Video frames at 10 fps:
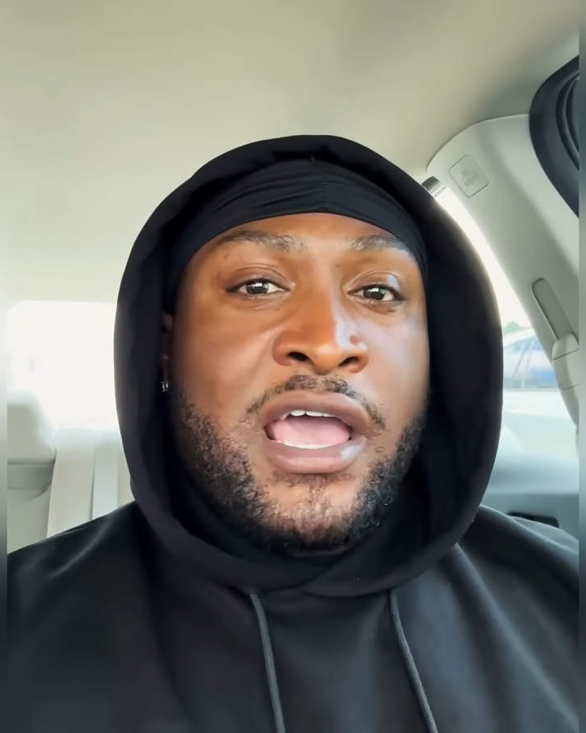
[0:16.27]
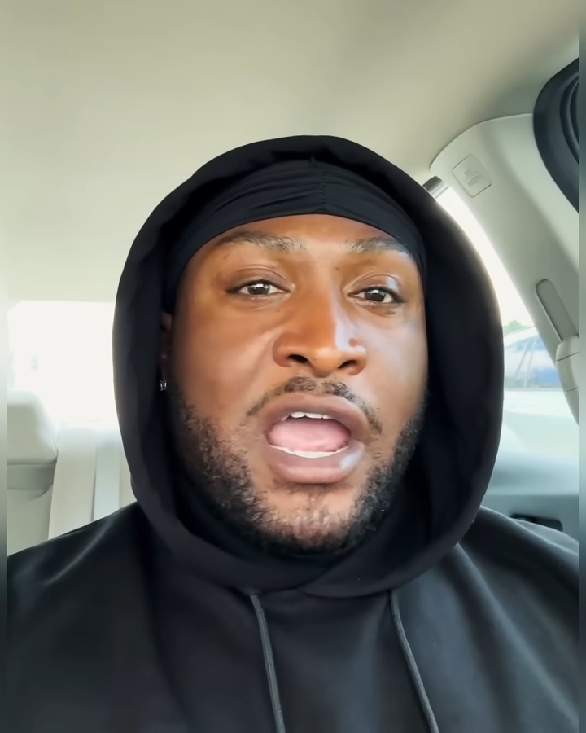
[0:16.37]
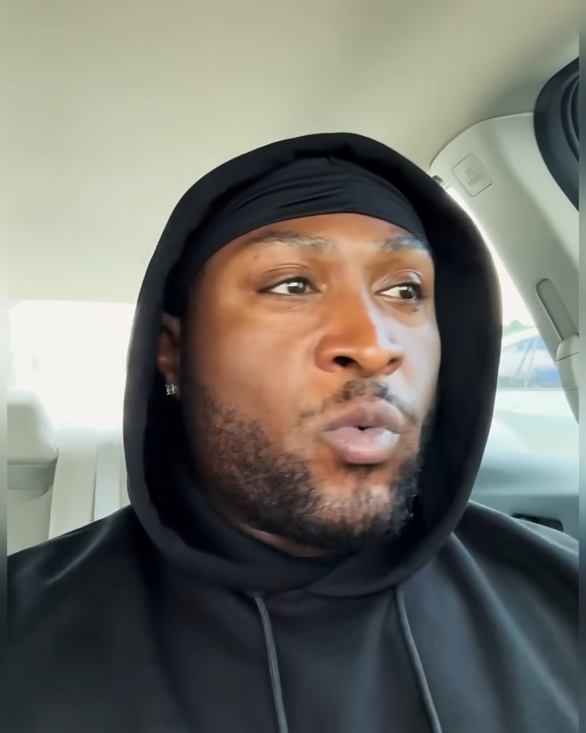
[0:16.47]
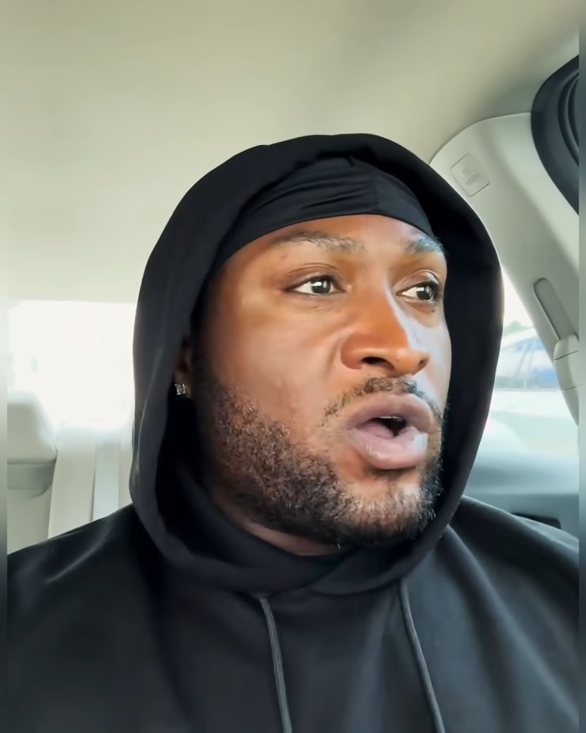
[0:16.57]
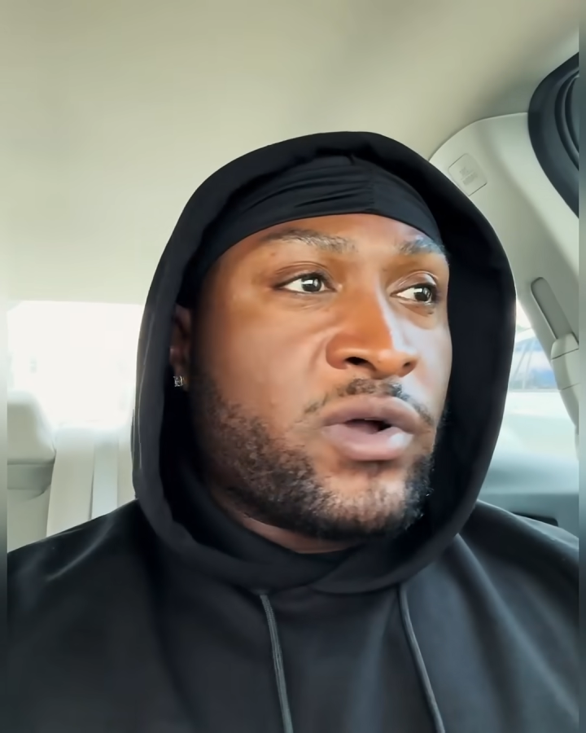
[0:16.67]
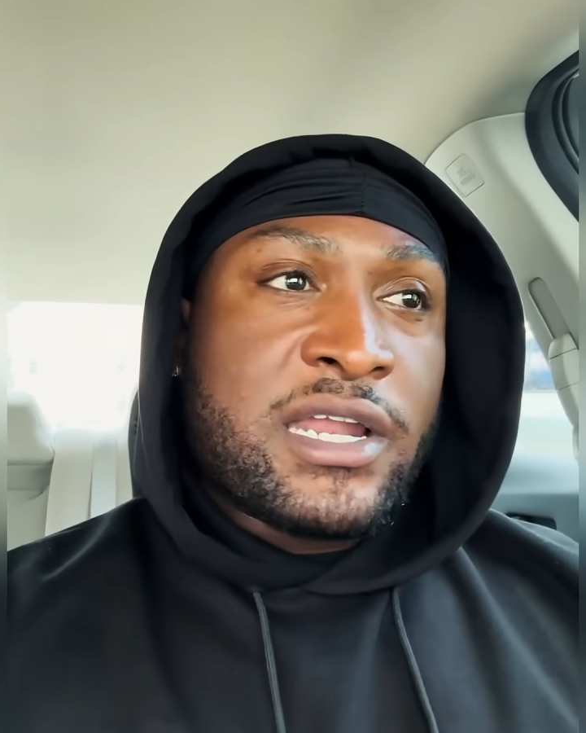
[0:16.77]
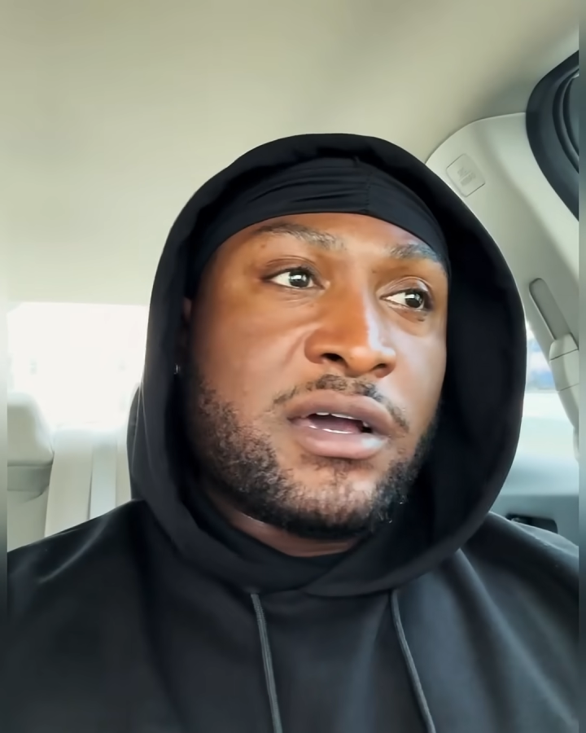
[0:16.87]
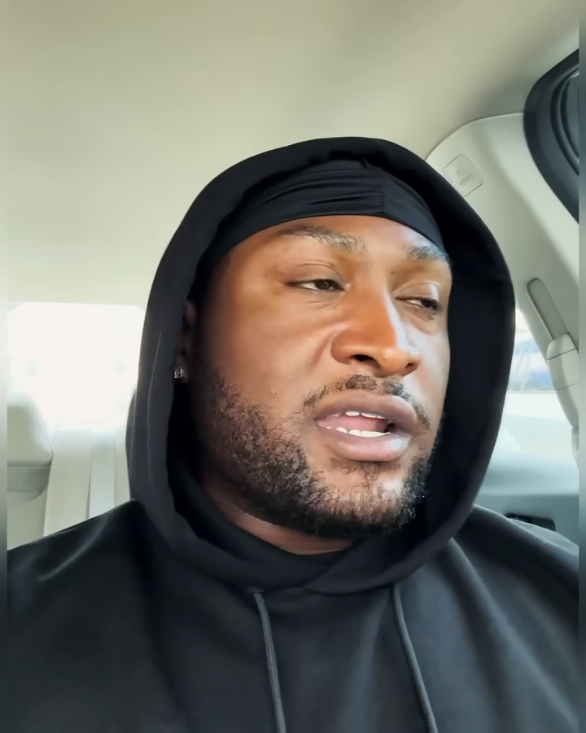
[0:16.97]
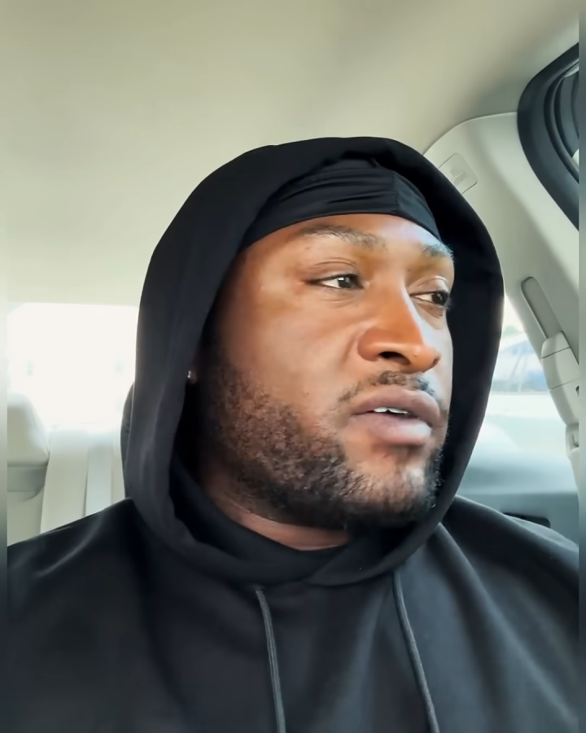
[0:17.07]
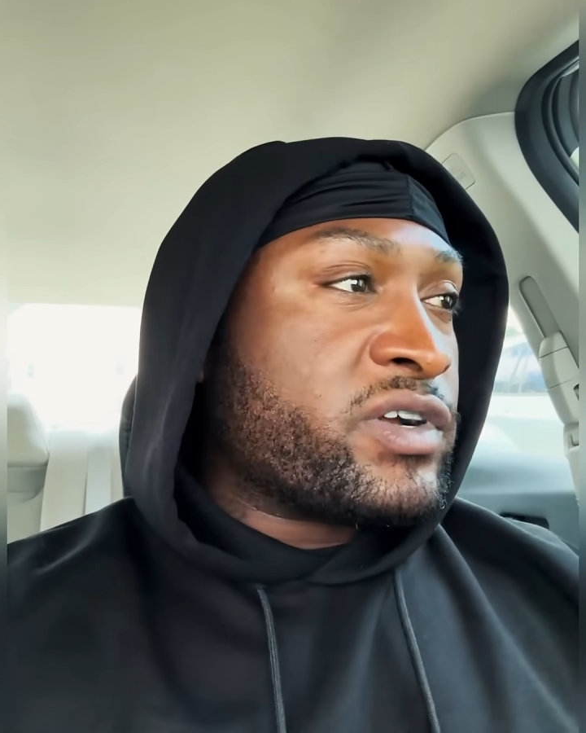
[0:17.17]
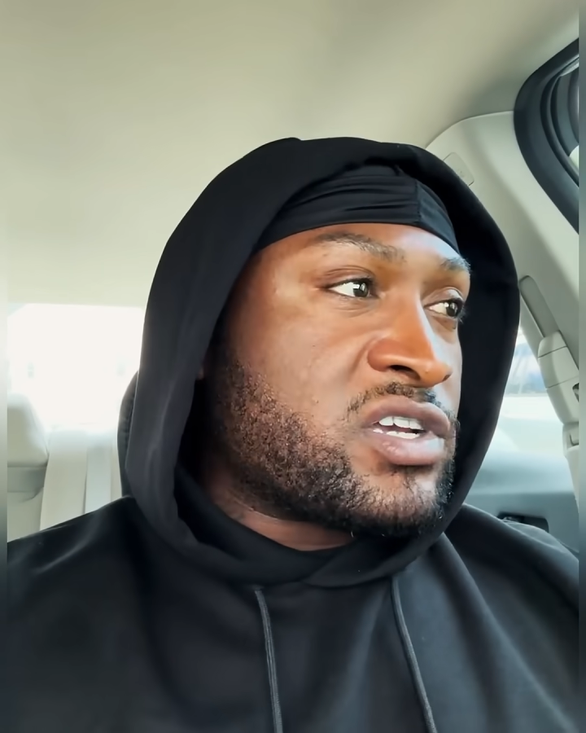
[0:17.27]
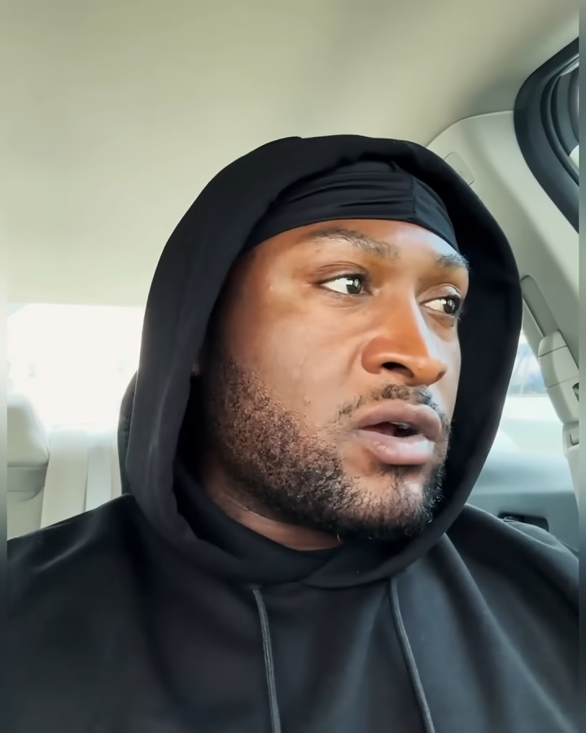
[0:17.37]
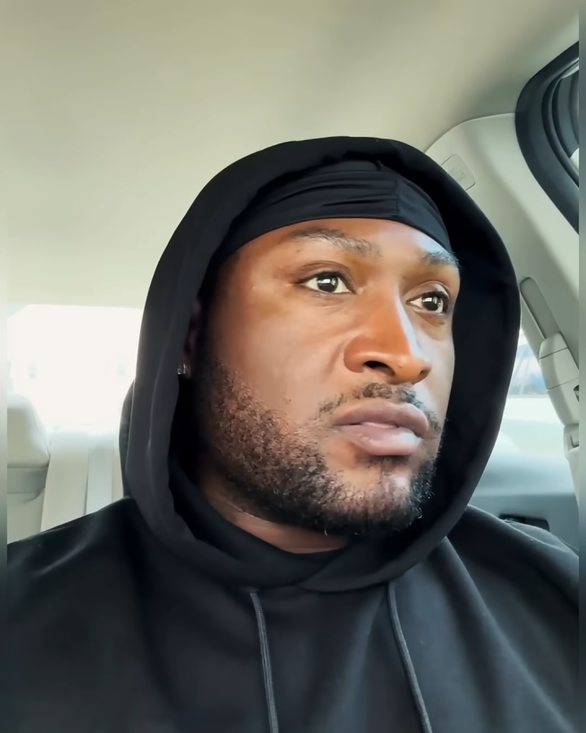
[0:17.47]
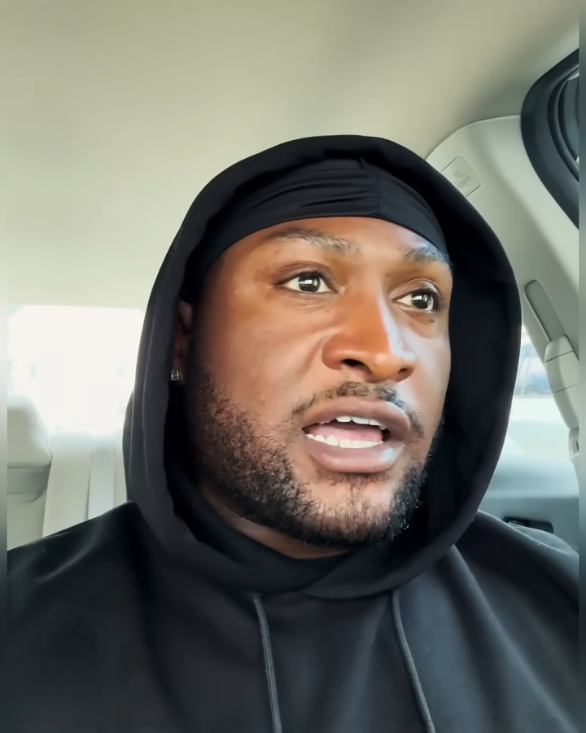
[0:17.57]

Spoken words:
and we don't get nothing in return.